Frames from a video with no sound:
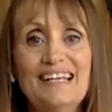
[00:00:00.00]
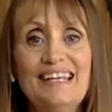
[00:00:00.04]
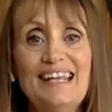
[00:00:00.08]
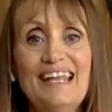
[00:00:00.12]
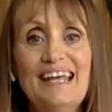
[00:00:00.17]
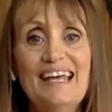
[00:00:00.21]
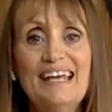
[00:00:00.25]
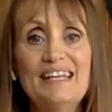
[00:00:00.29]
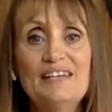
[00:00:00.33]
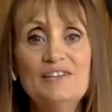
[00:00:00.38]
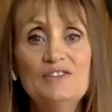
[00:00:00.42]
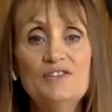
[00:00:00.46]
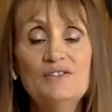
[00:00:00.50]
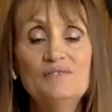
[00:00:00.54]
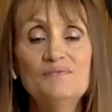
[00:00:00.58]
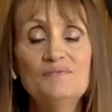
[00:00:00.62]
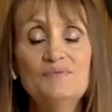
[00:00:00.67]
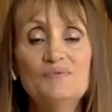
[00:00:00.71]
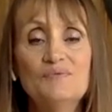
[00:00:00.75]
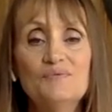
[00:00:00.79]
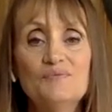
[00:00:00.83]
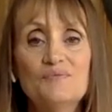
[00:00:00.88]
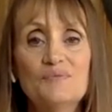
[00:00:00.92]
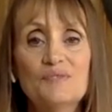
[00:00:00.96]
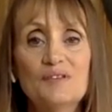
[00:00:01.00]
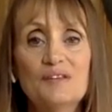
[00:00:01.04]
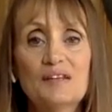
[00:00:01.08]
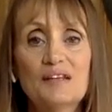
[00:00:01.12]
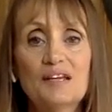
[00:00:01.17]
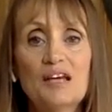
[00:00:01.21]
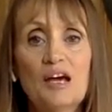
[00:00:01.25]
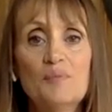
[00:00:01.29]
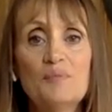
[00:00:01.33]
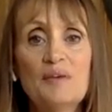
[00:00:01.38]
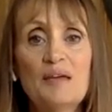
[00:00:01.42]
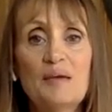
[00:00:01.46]
And then
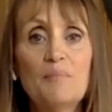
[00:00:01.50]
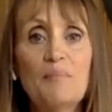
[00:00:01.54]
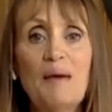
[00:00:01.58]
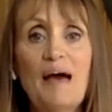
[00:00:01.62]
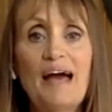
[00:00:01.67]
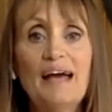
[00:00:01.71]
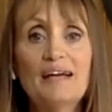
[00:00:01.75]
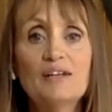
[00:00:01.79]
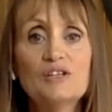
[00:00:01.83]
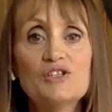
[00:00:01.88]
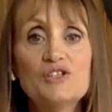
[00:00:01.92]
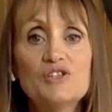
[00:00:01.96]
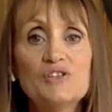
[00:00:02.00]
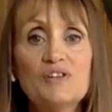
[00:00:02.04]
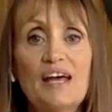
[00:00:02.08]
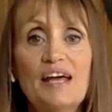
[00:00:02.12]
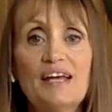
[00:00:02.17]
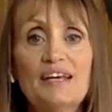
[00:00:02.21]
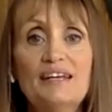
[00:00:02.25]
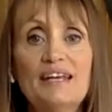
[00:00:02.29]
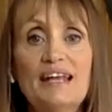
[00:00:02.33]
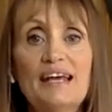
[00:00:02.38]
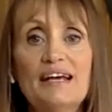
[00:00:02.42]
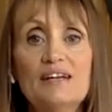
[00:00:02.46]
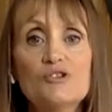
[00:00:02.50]
coming back to that